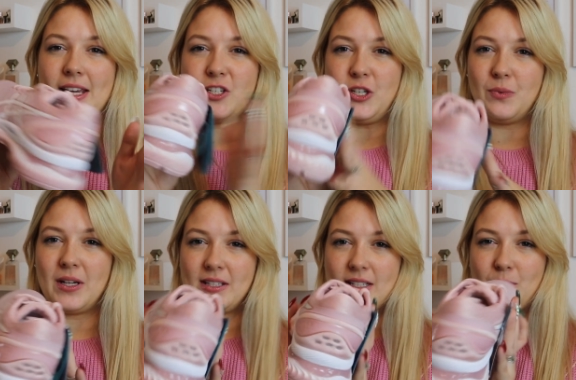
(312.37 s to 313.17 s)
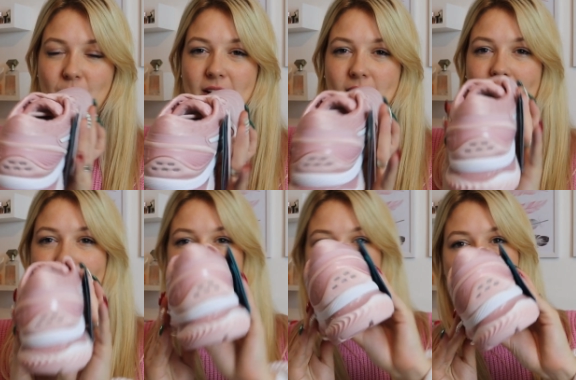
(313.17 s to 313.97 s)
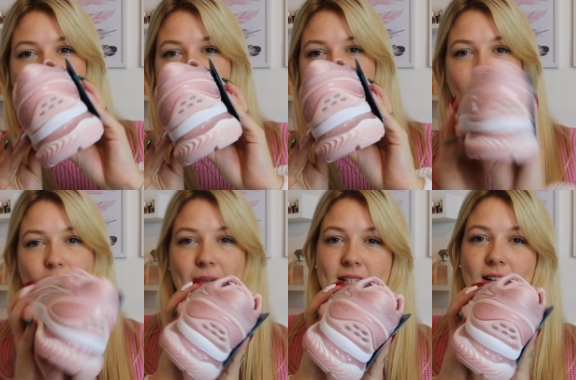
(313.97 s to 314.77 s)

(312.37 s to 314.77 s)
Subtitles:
they do ones where you land slightly on this way,